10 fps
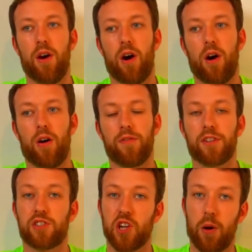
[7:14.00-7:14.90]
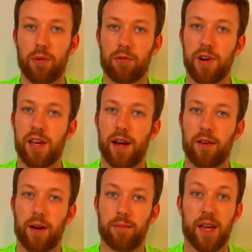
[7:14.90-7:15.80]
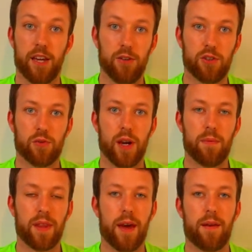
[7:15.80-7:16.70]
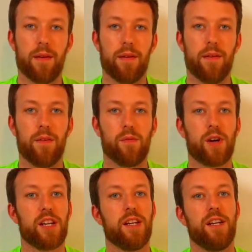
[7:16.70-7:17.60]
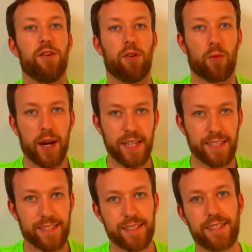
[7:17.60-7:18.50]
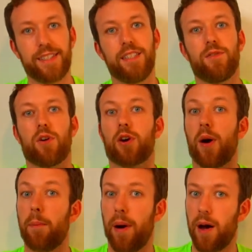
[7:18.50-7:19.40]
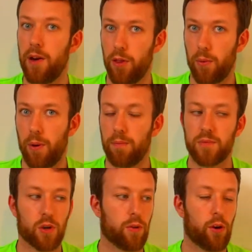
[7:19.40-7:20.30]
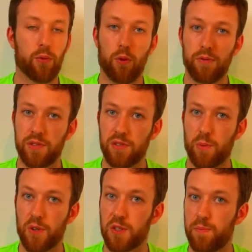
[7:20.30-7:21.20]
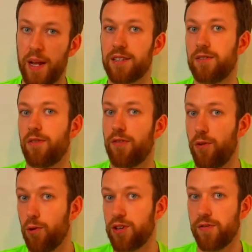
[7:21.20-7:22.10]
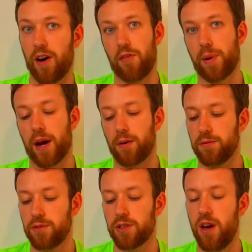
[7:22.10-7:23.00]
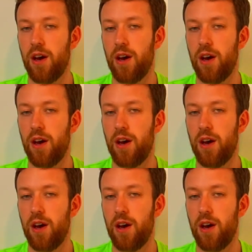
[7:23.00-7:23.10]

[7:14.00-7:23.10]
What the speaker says: of, you can start with a 3 kilogram, get used to it, but then when you need another weight, you've got to go out and buy another one. So although the Wolverson's more expensive at £45,